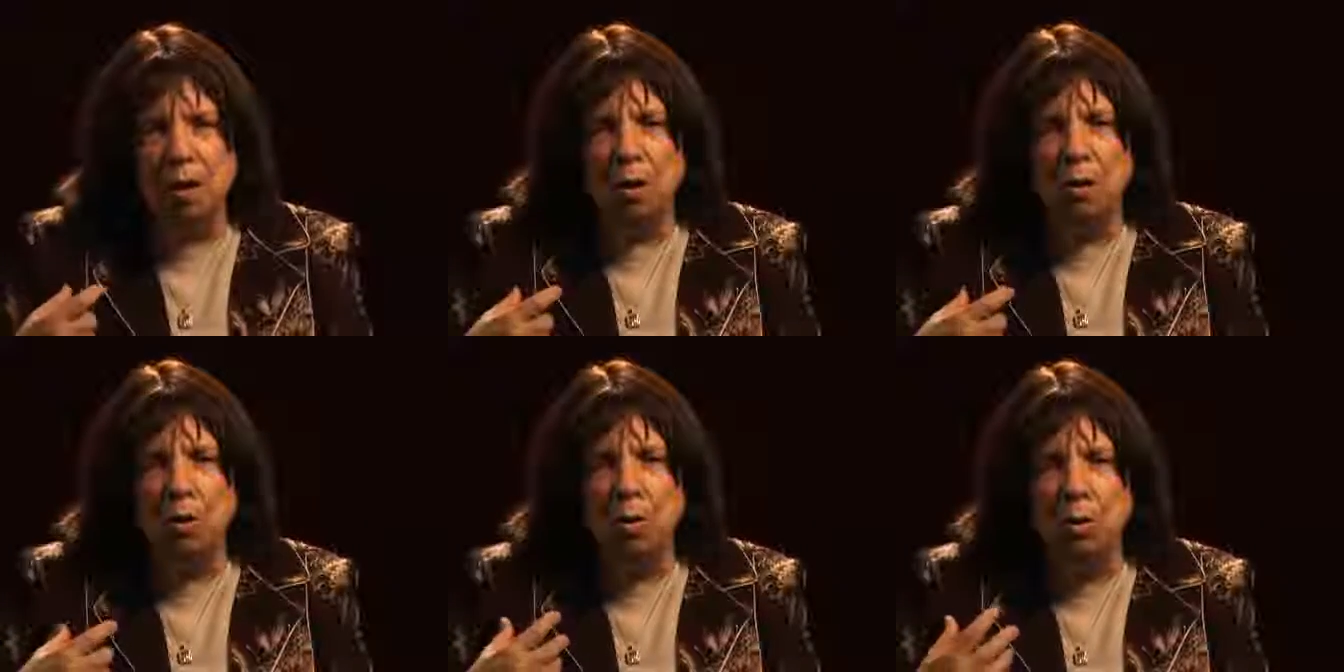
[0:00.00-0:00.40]

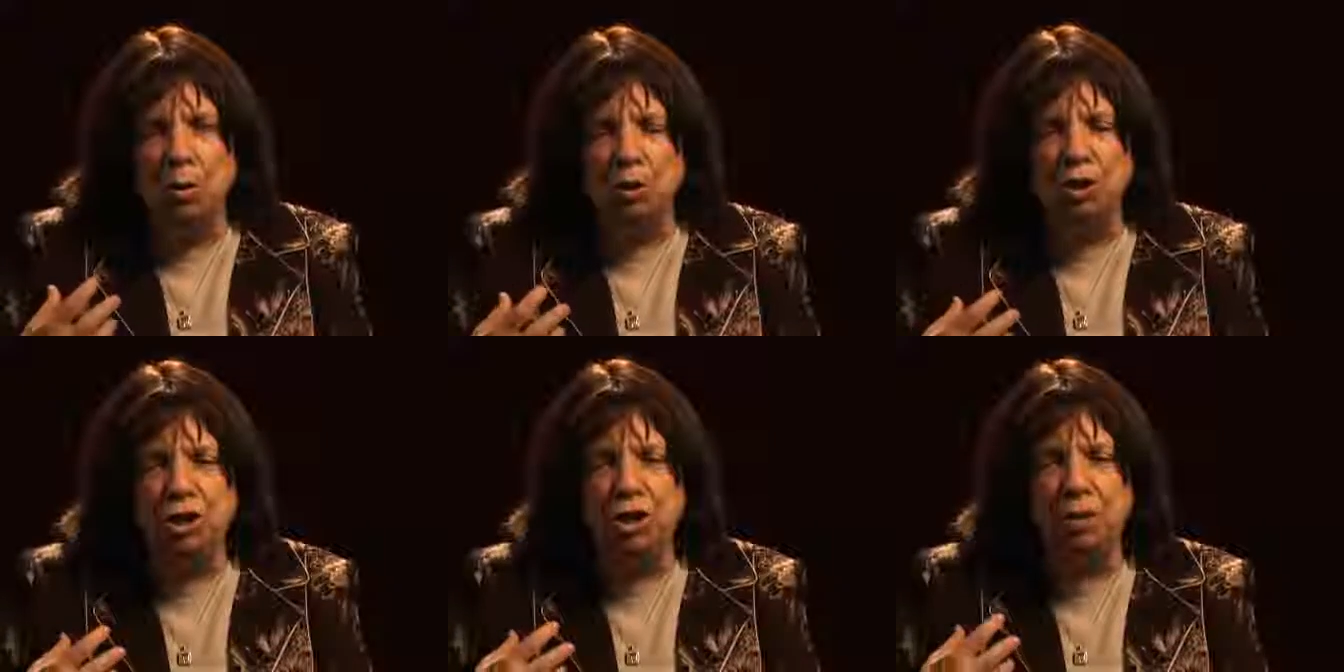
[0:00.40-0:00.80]
who
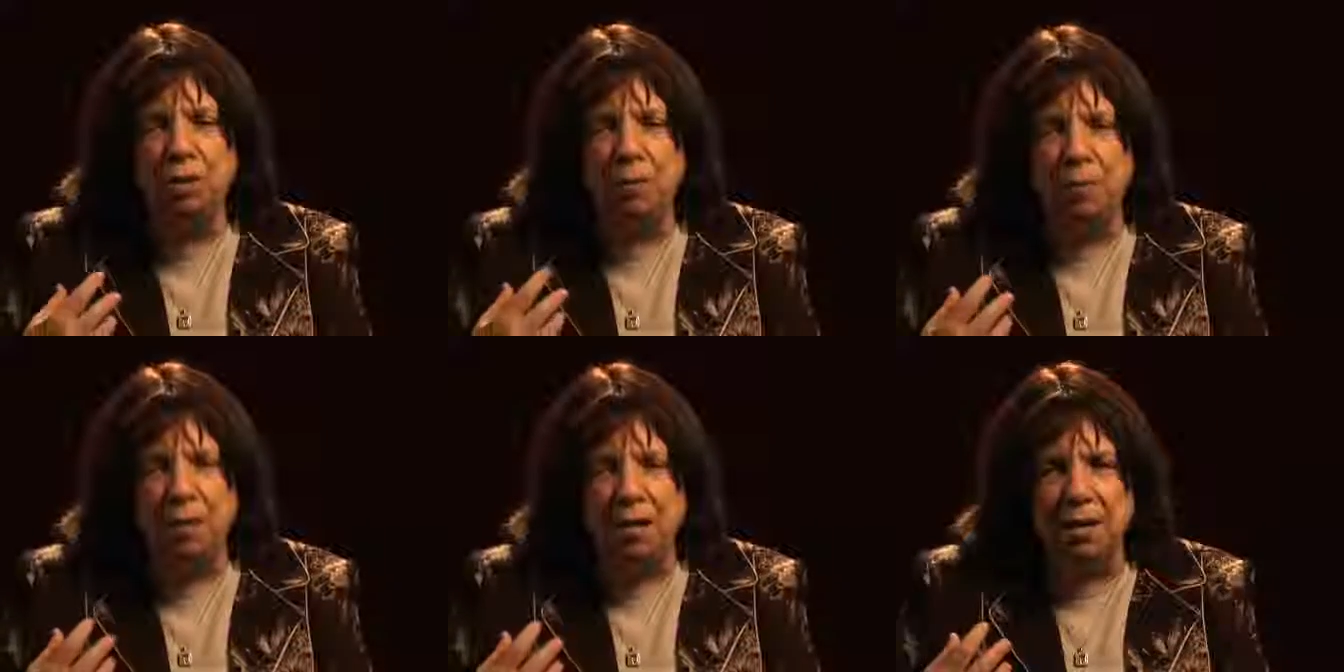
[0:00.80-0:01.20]
she
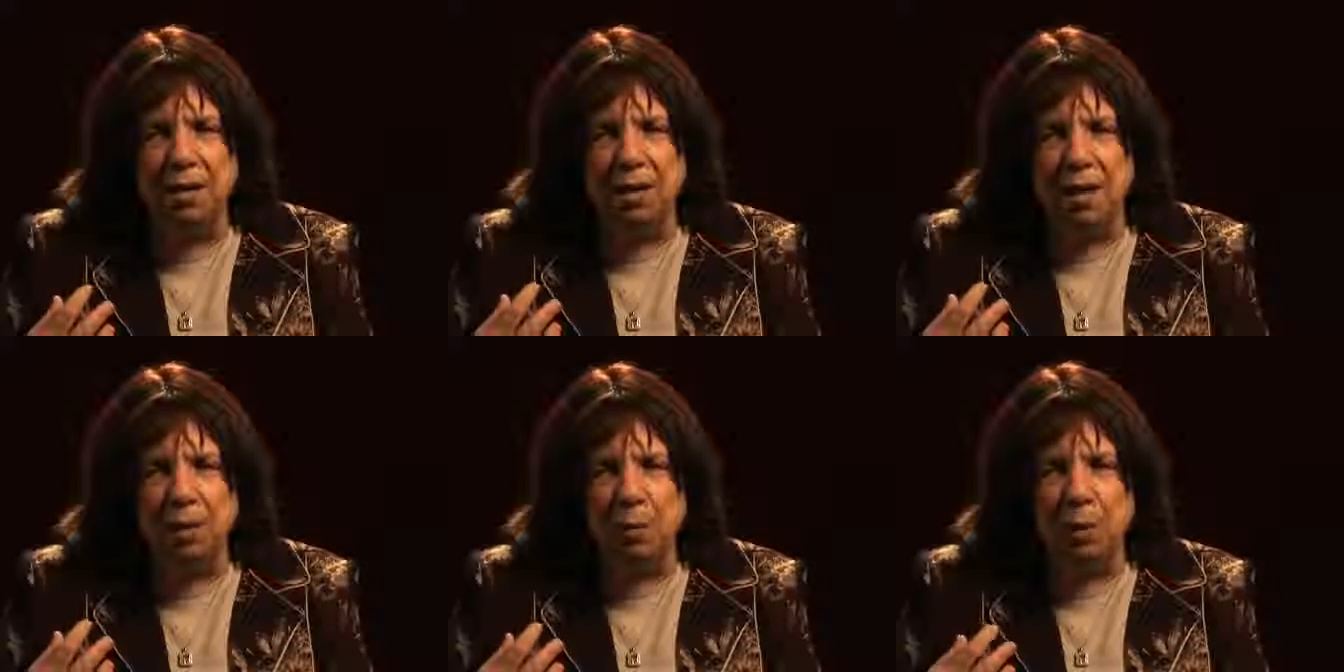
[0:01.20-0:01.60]
could
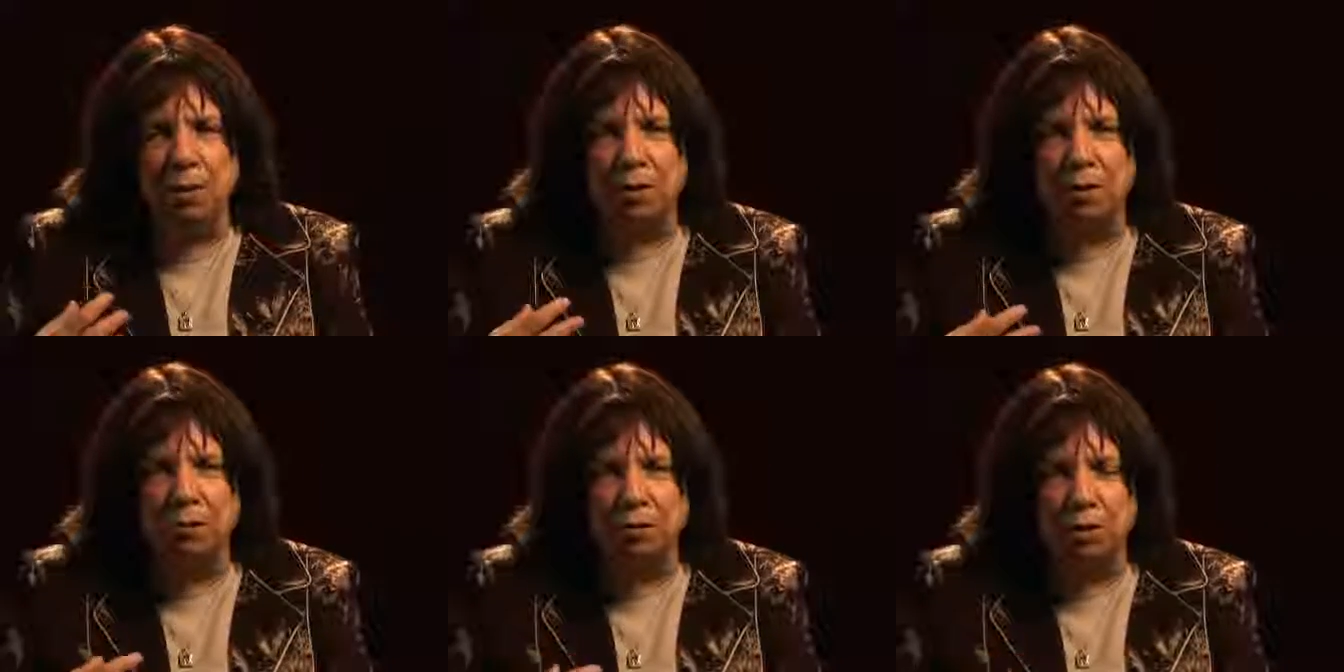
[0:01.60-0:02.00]
be and what
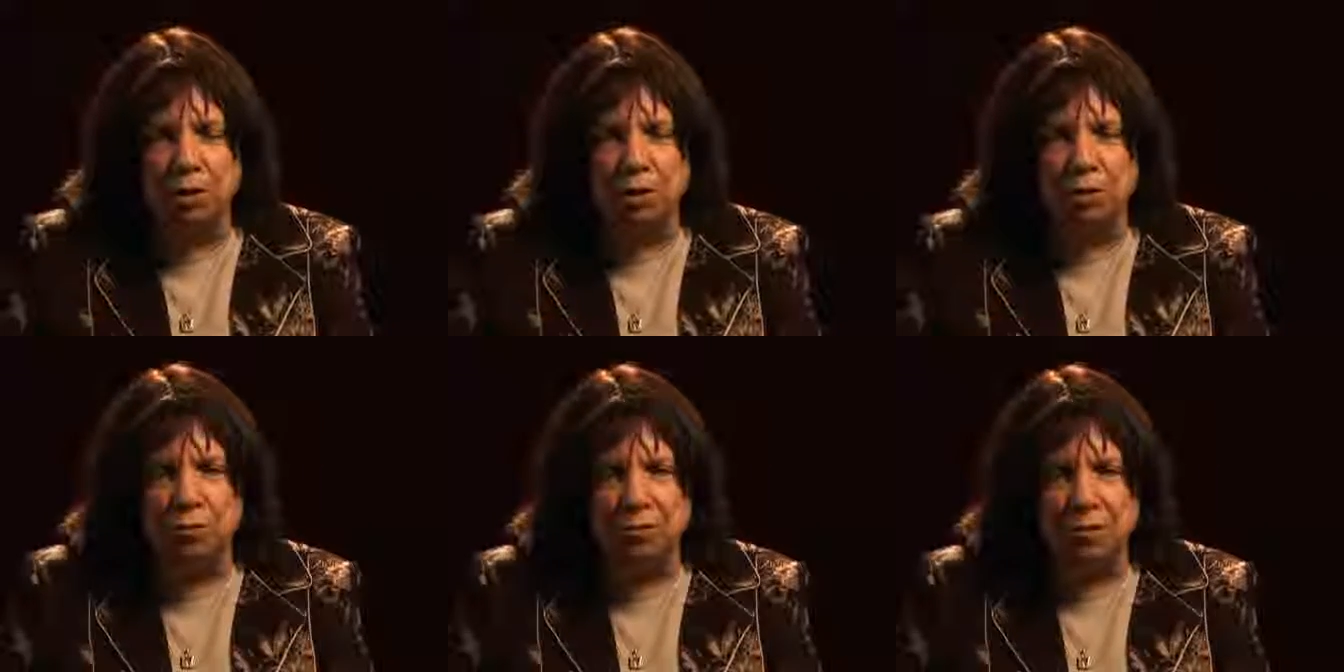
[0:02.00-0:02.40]

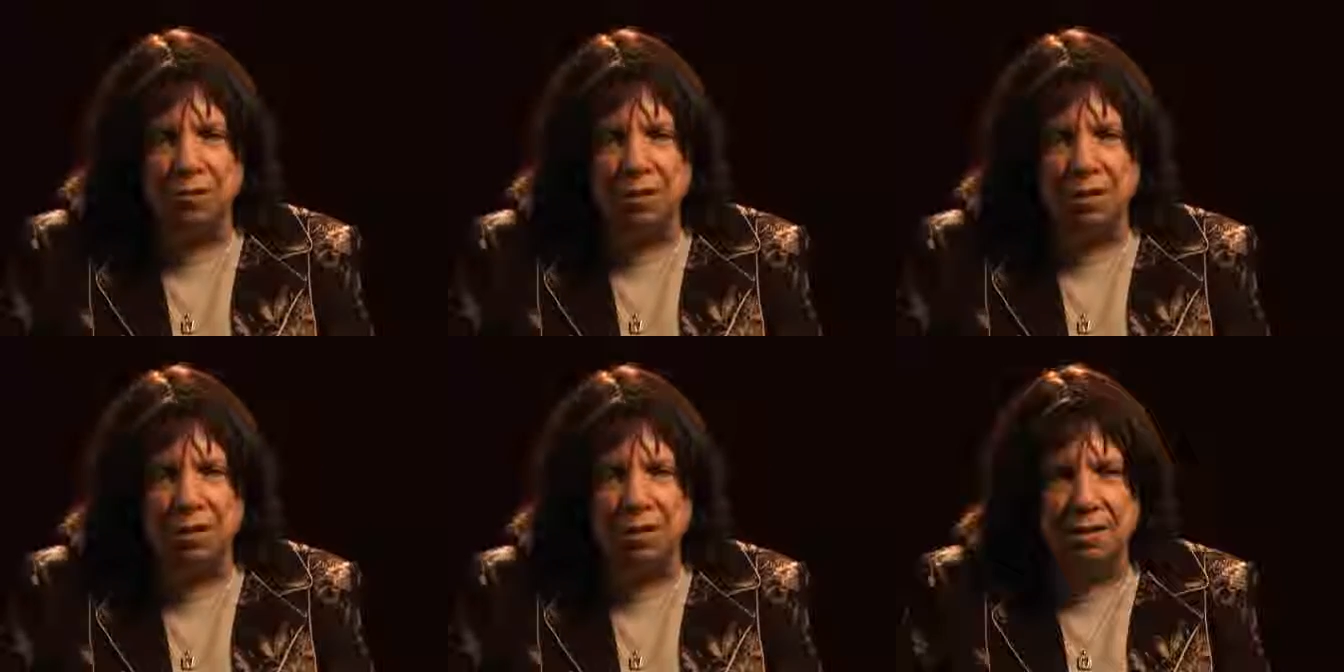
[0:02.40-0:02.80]
conversion
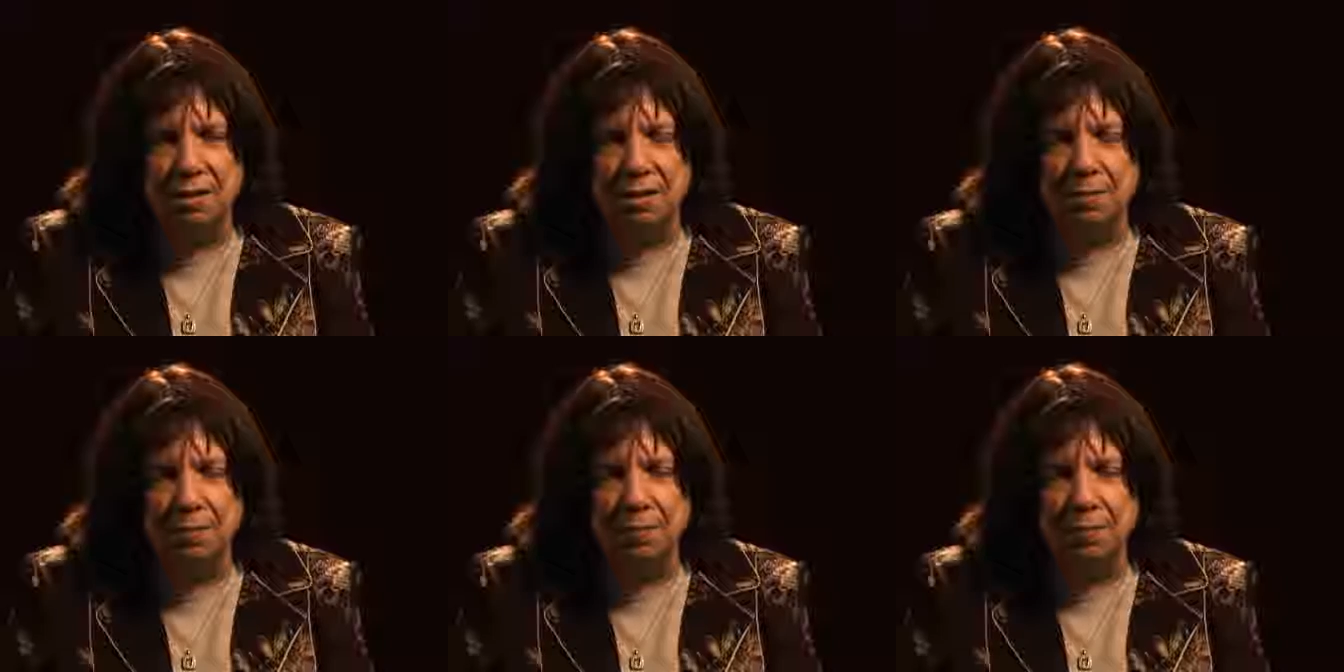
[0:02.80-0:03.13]
truly is.